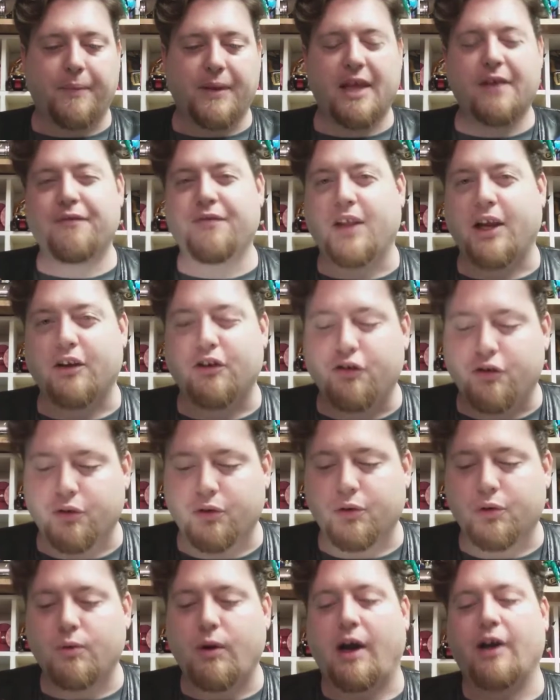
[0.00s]
If they
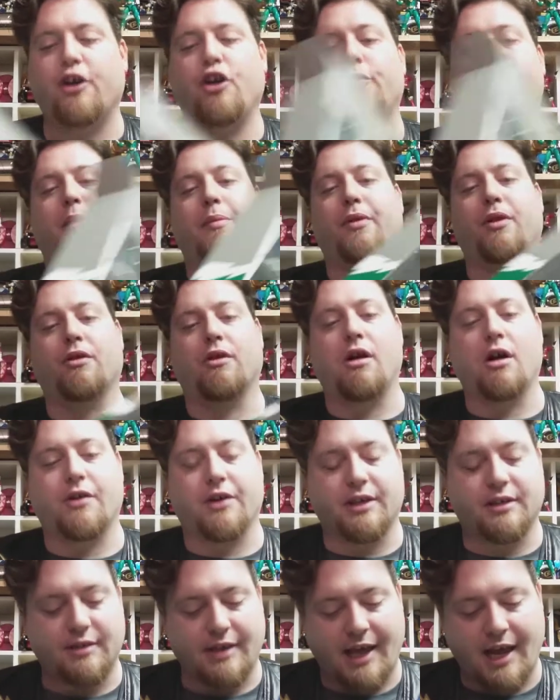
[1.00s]
do, I know people are
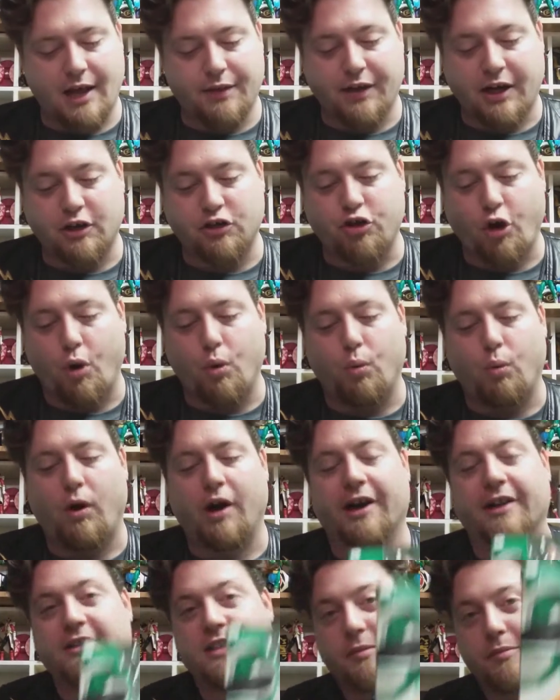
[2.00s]
already saying they don't
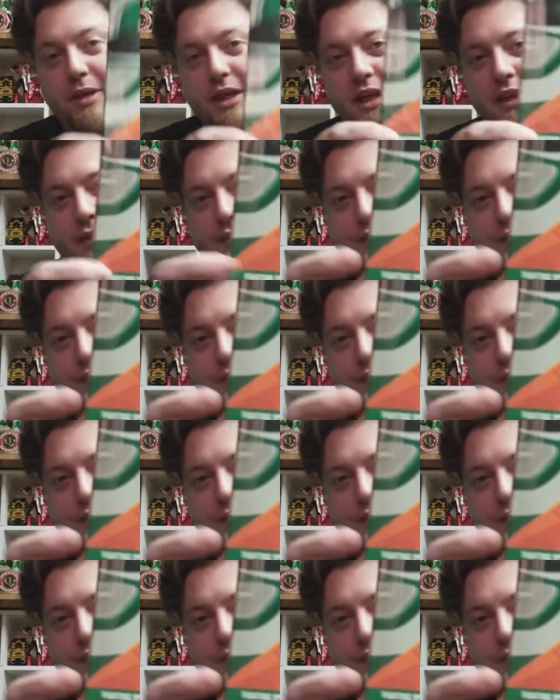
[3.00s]
want it to be